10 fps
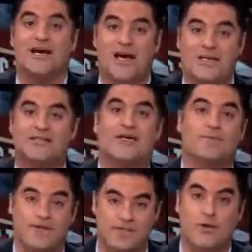and he's saying
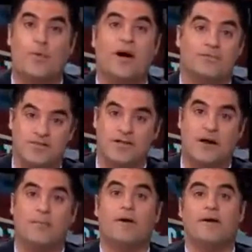President Obama is going to
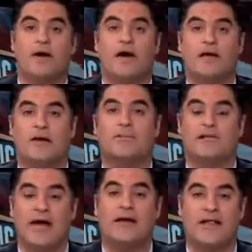come and double
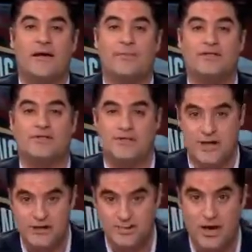down on that message
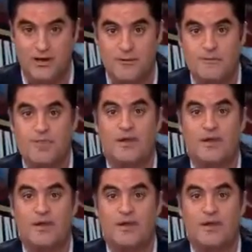next month.